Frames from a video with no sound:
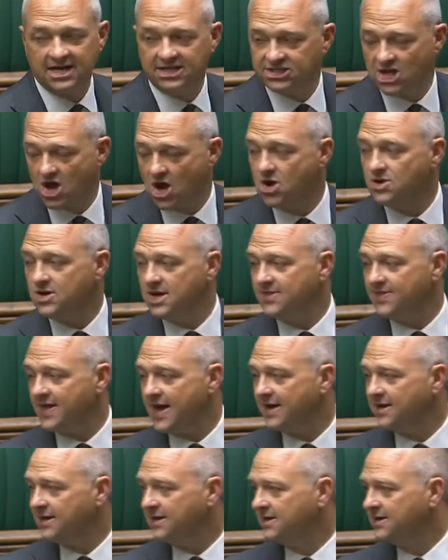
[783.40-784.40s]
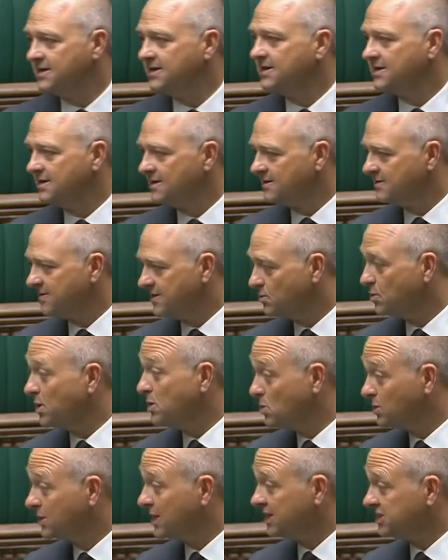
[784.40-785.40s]
it's only then that we
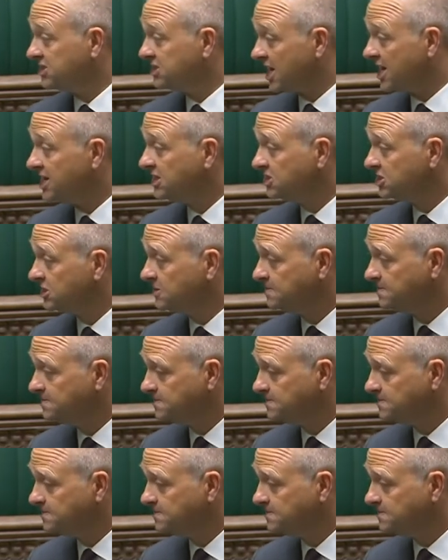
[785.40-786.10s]
will get change.